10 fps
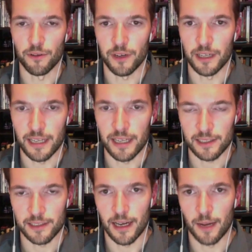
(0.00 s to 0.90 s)
if you're on a
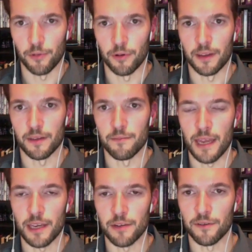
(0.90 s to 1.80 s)
desktop, or on the
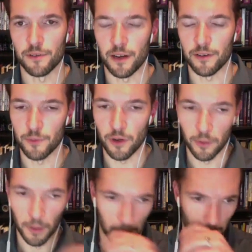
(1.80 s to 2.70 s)
menu if you're on your
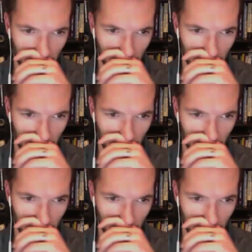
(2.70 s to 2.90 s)
mobile,